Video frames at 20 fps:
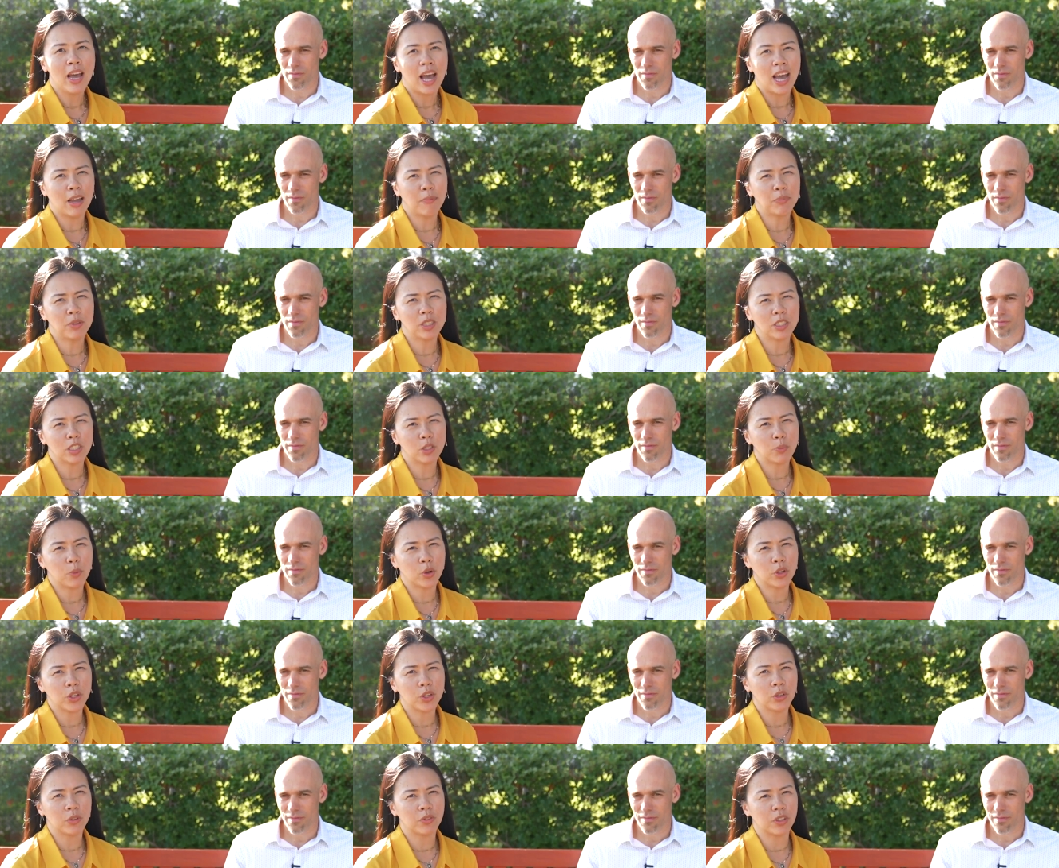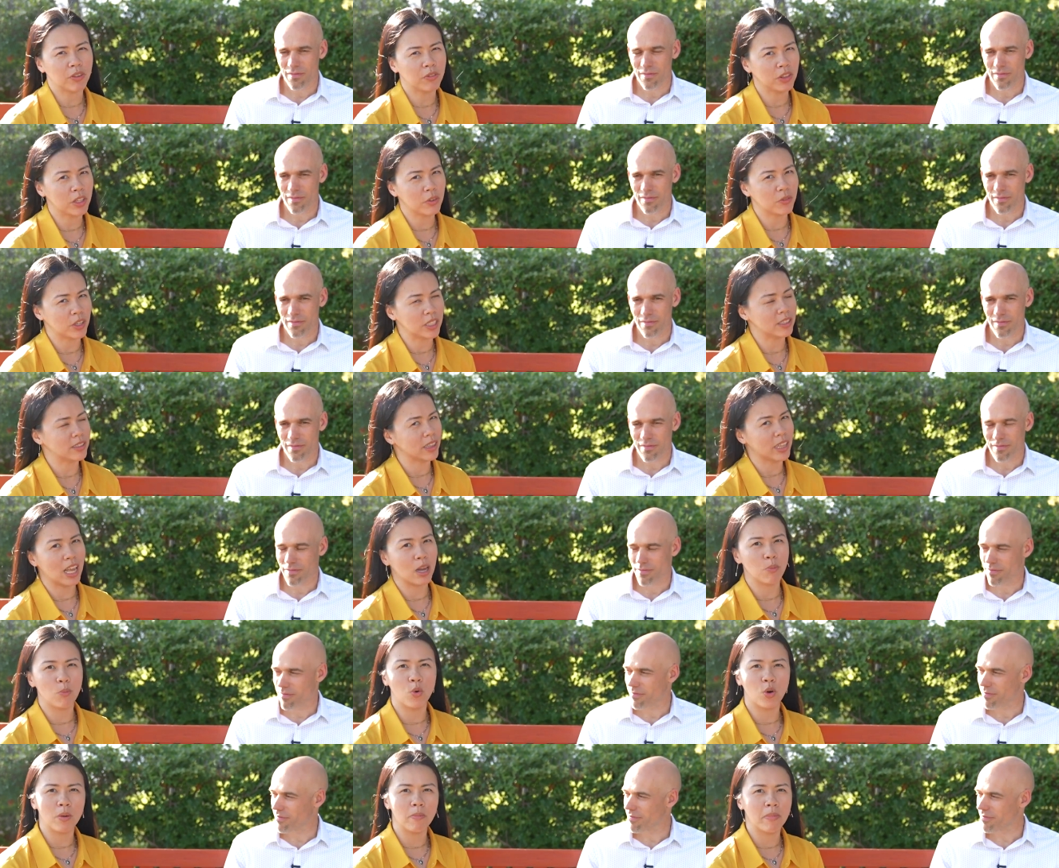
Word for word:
Speaker 1: Up to this point, you definitely raised a lot more